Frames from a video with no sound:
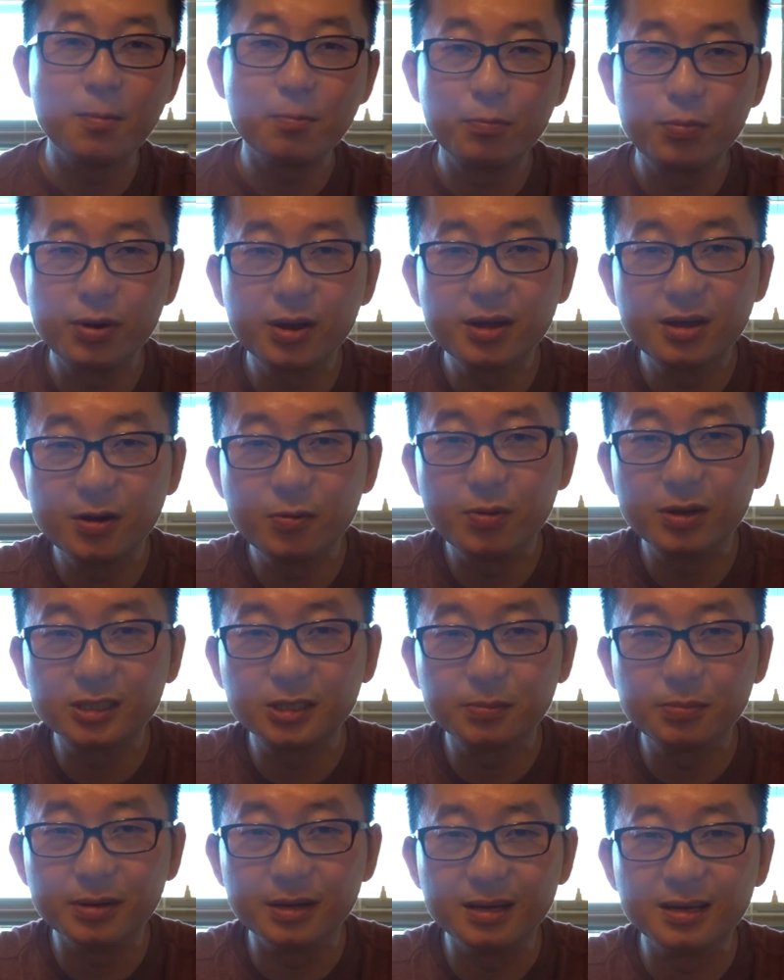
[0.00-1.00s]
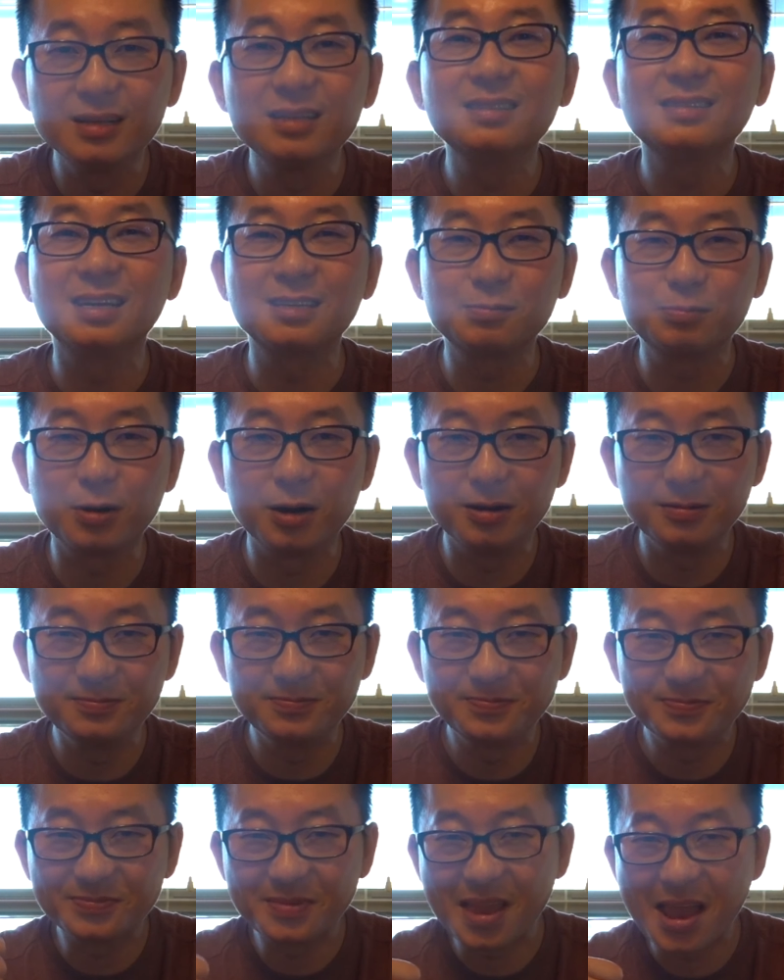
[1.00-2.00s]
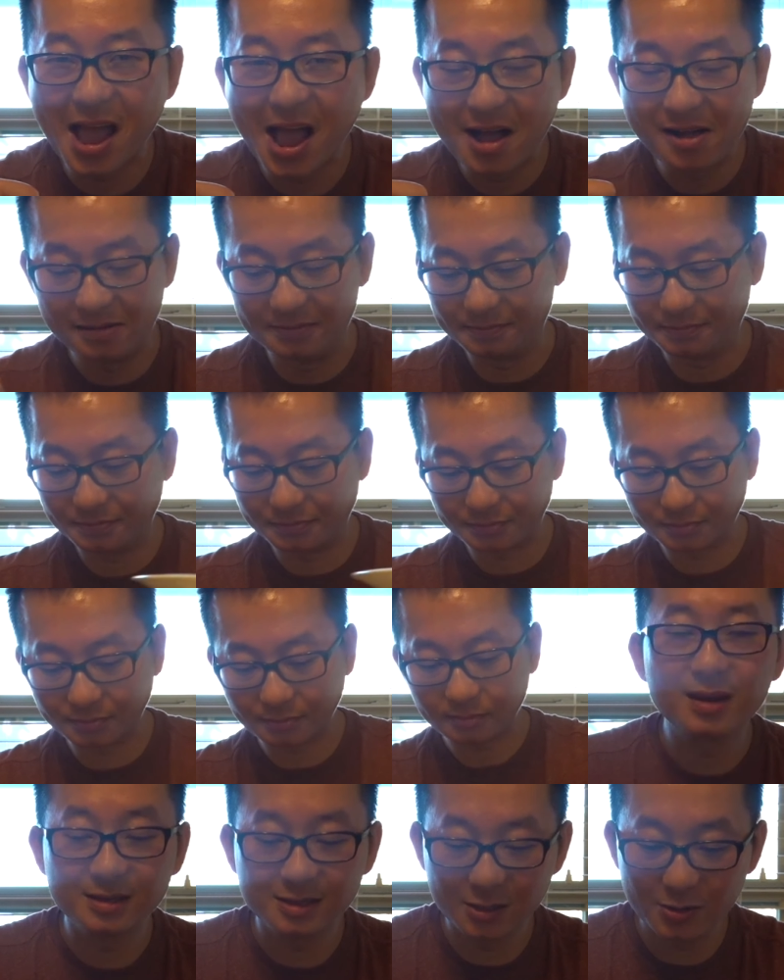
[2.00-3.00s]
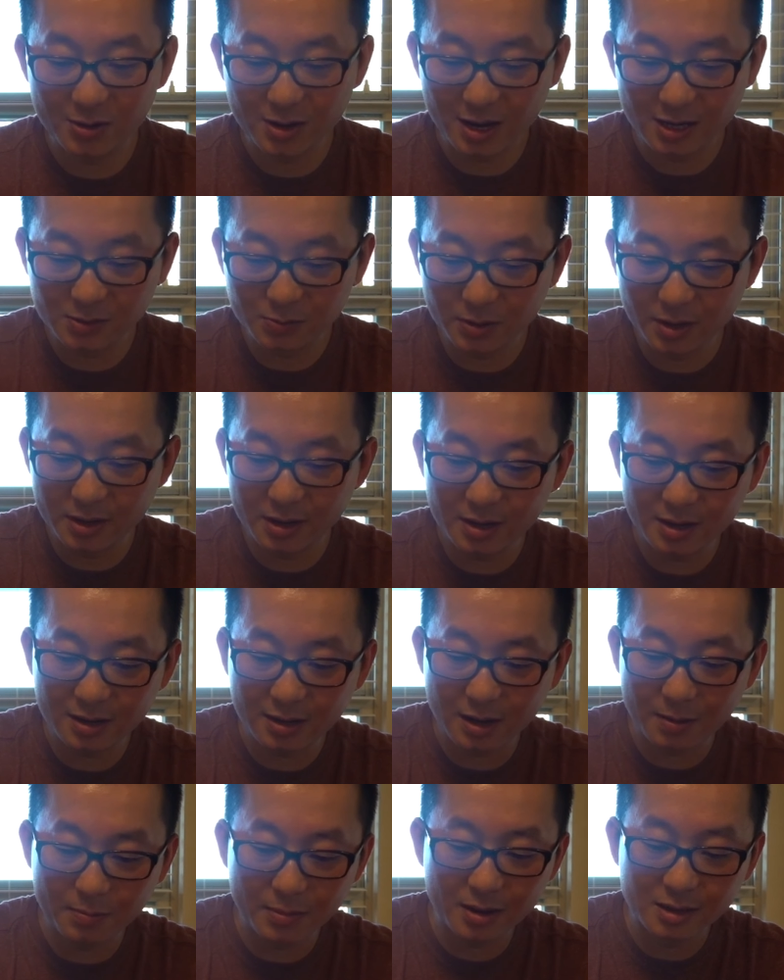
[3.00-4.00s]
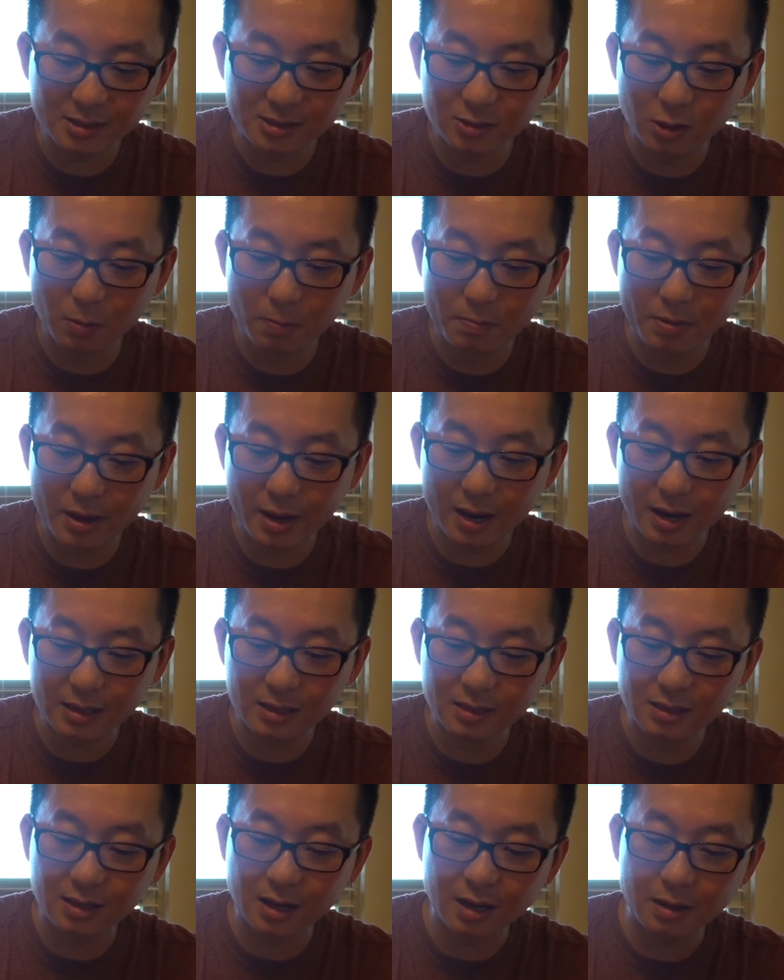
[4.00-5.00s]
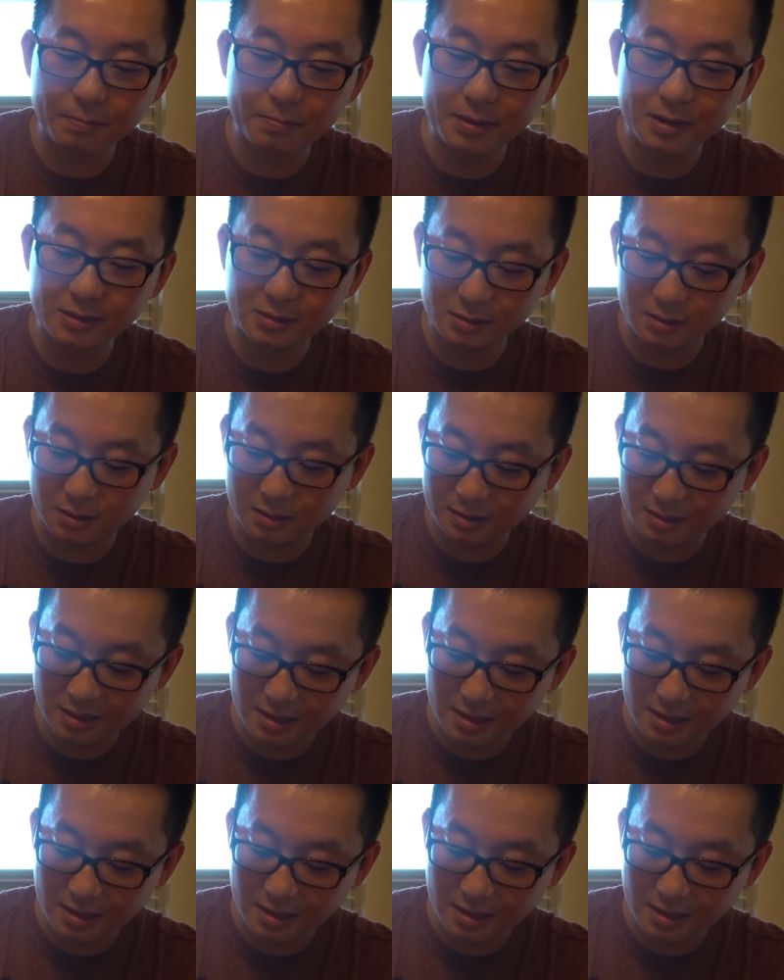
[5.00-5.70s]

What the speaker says: Pretty good recipe. Thanks, bro. So you guys ready? I made it so big it looked like a pizza.